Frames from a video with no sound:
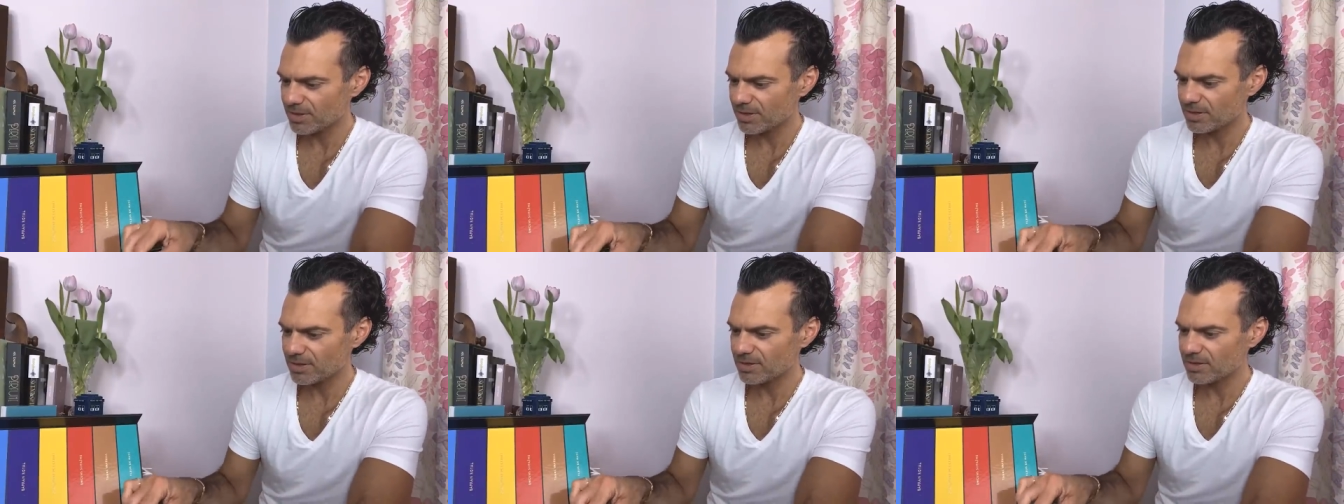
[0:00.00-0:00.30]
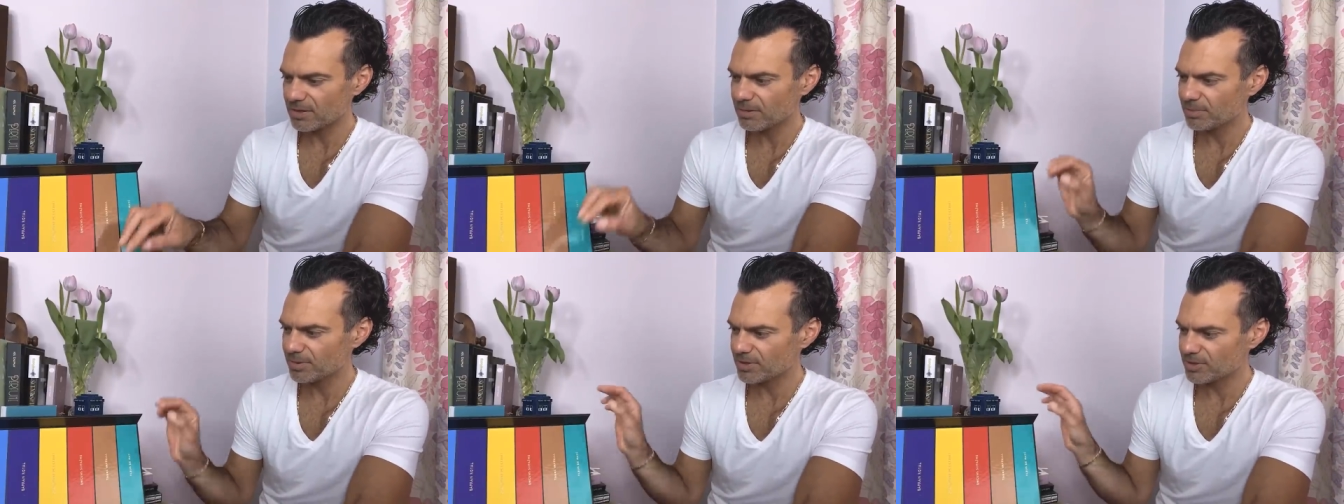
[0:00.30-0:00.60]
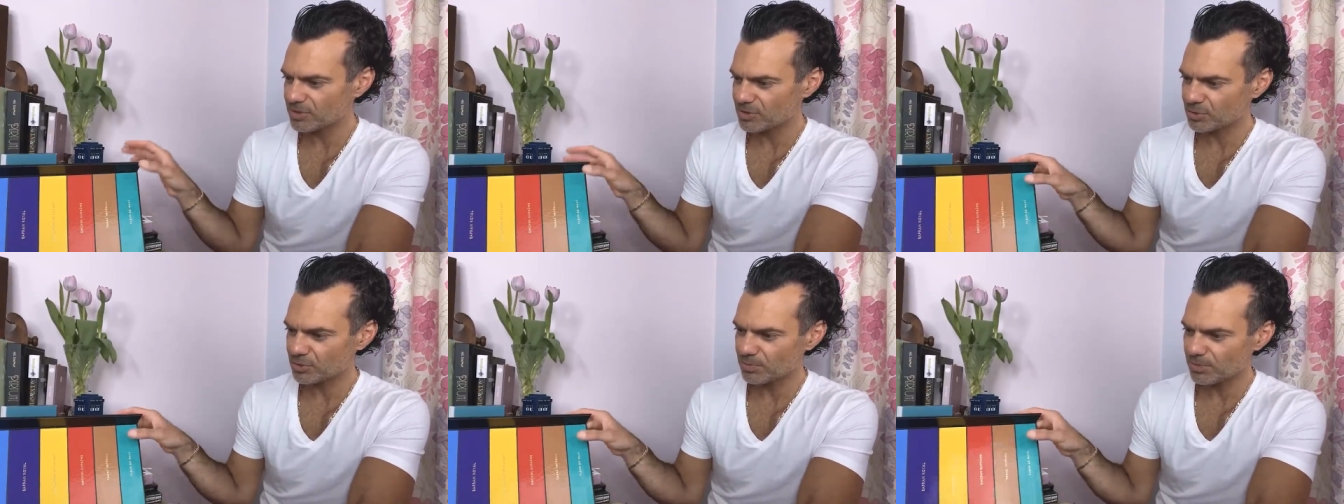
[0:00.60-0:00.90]
a little
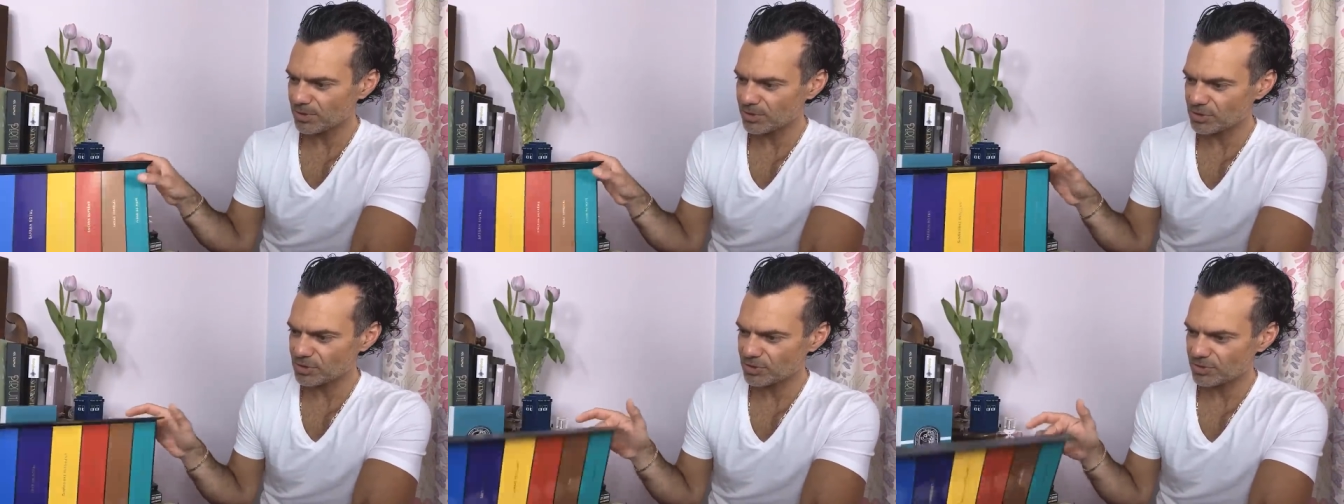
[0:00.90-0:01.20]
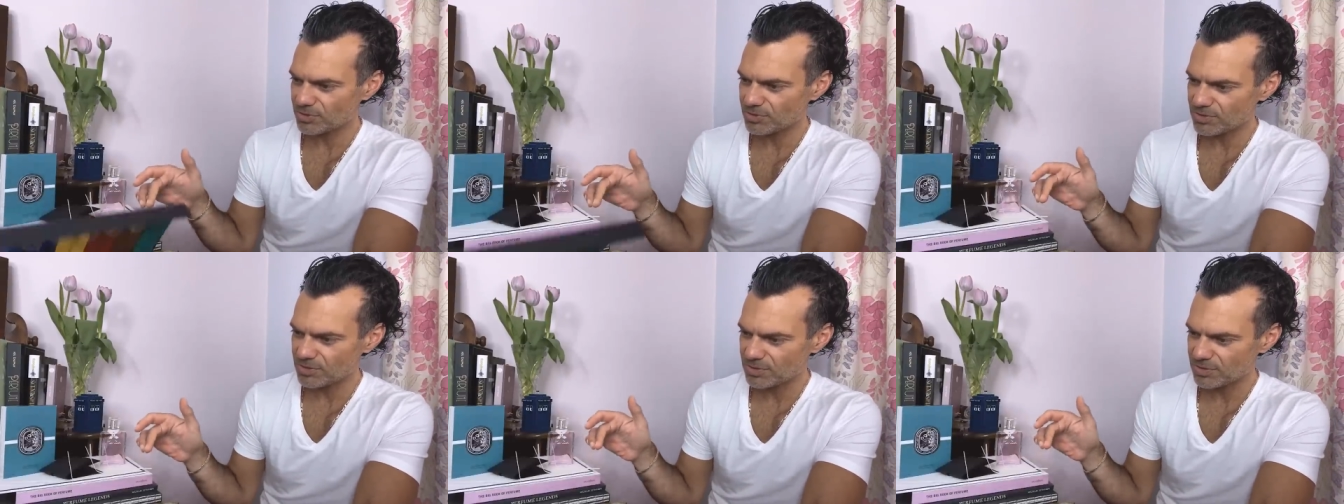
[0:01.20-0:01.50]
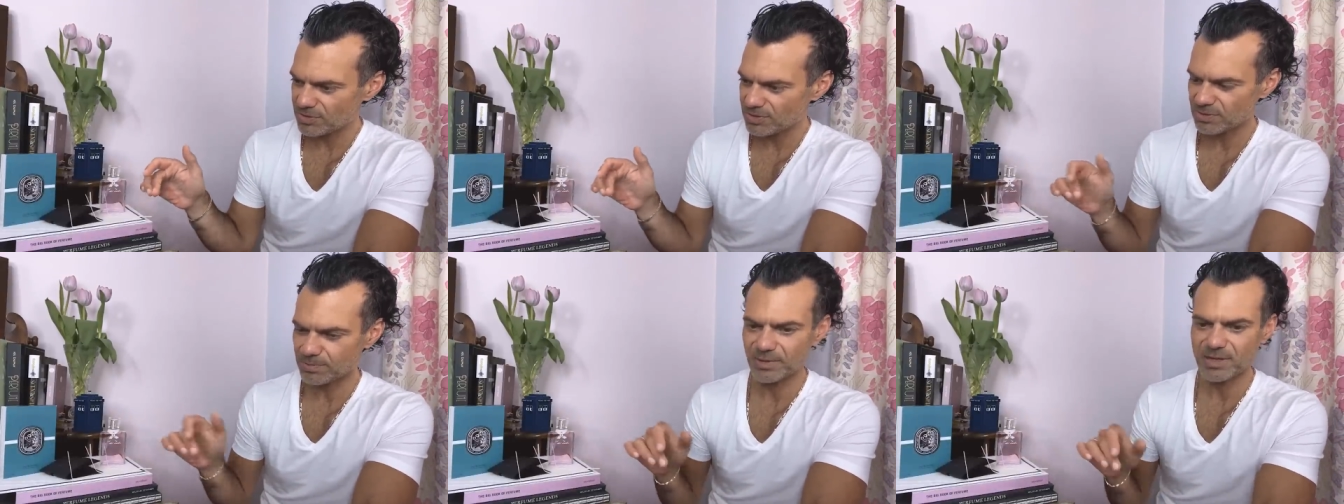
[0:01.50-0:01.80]
bit too much
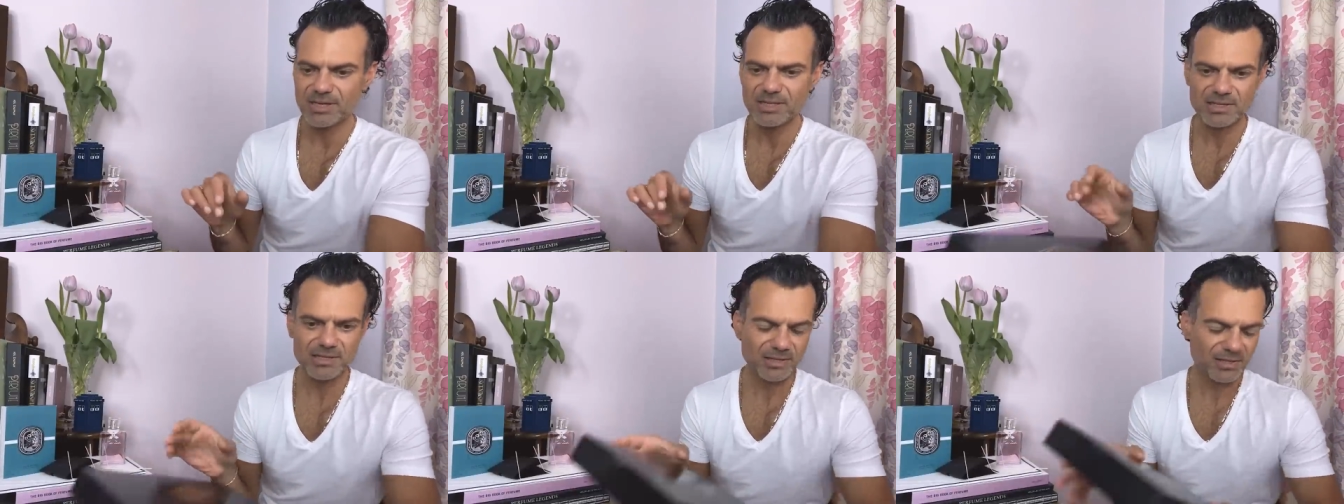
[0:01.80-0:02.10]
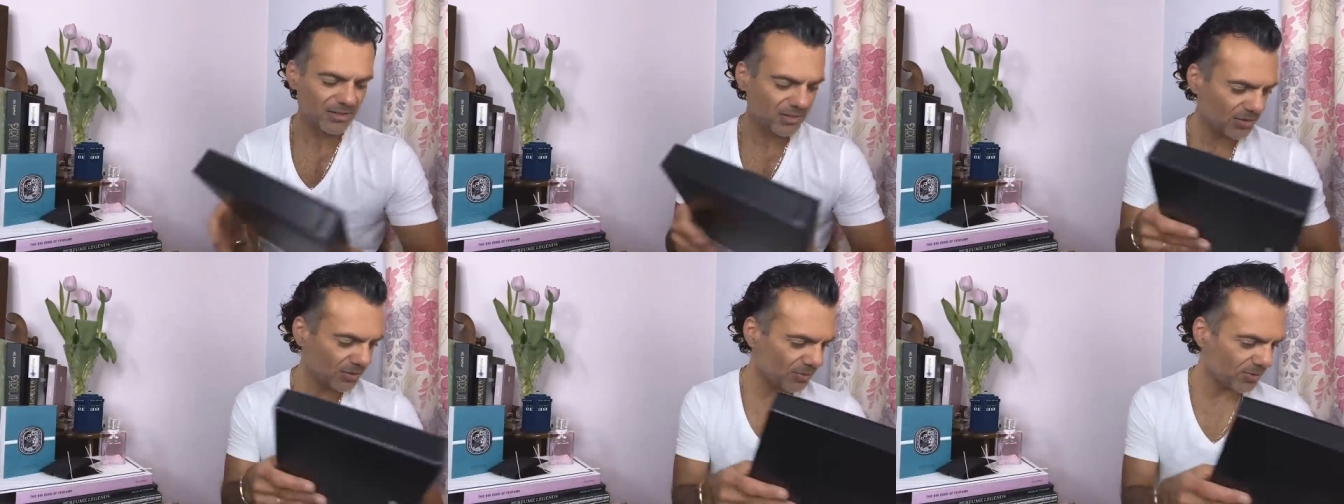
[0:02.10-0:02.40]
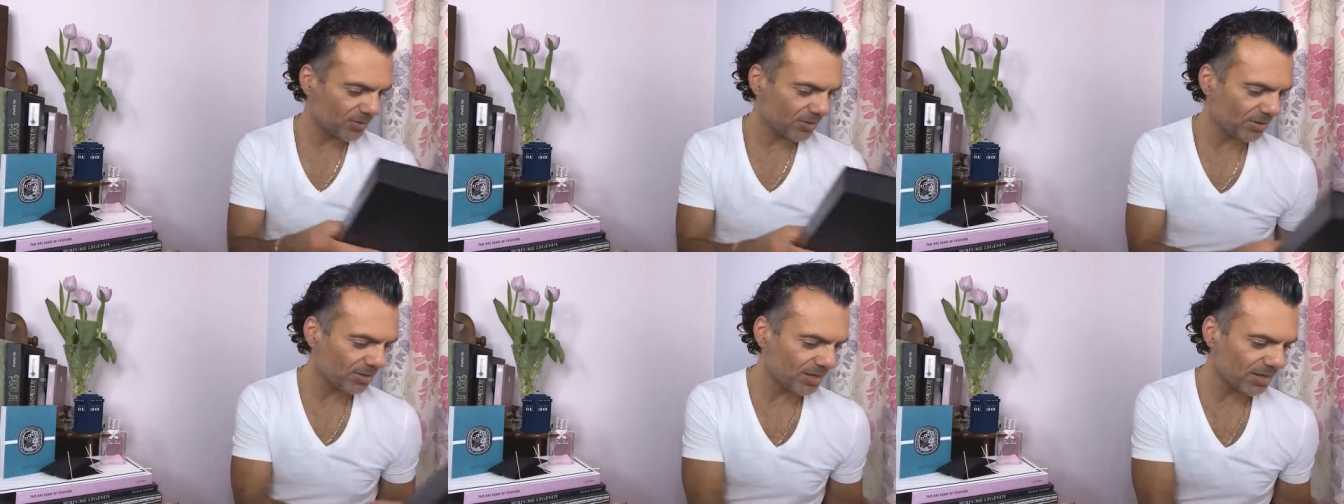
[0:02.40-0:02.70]
space. So
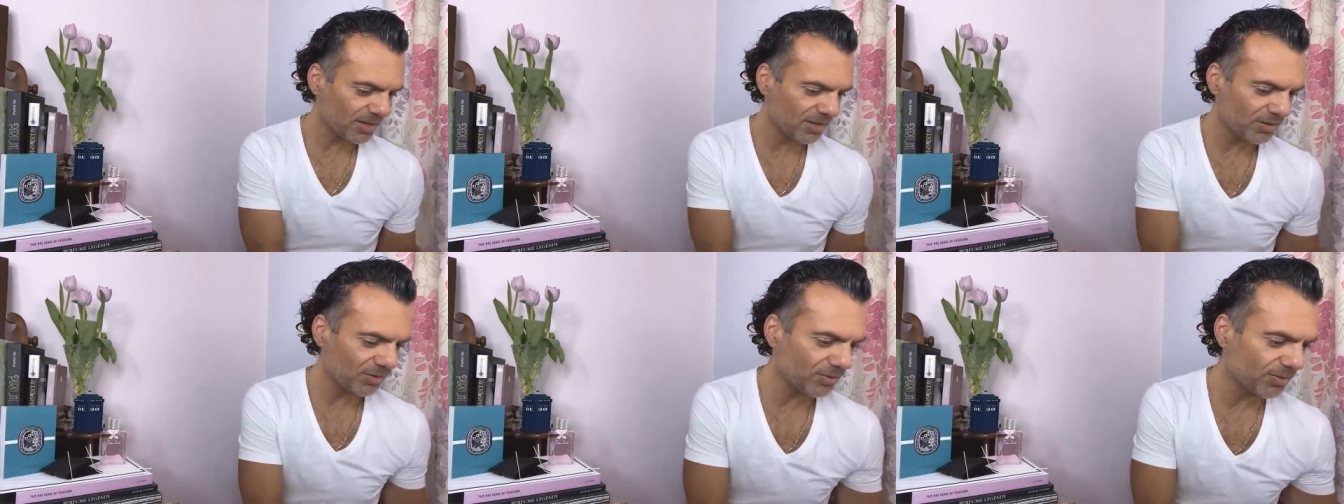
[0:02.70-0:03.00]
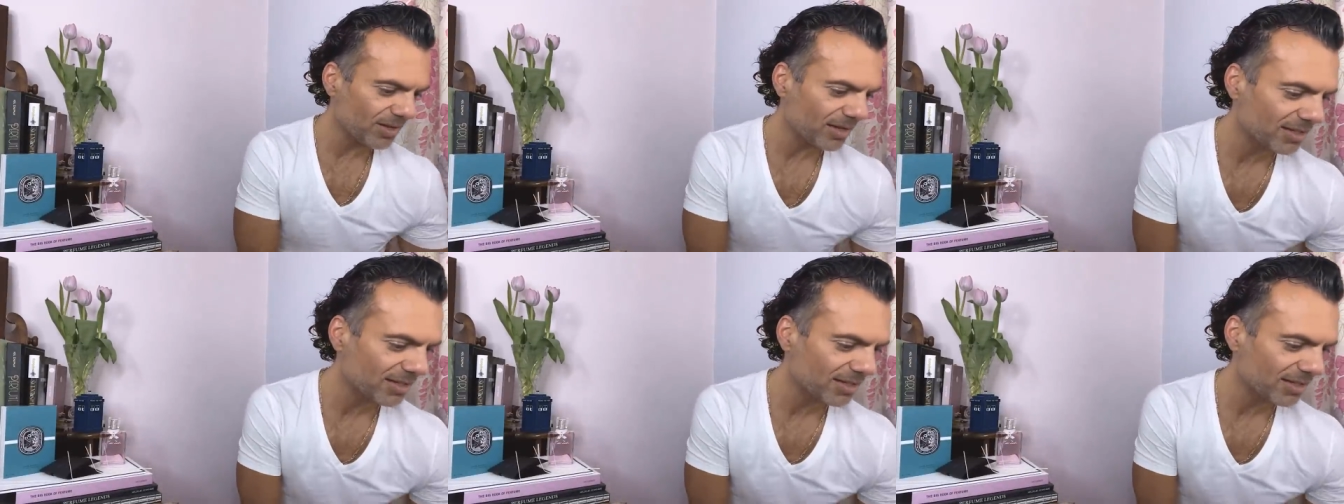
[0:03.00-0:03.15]
thank you,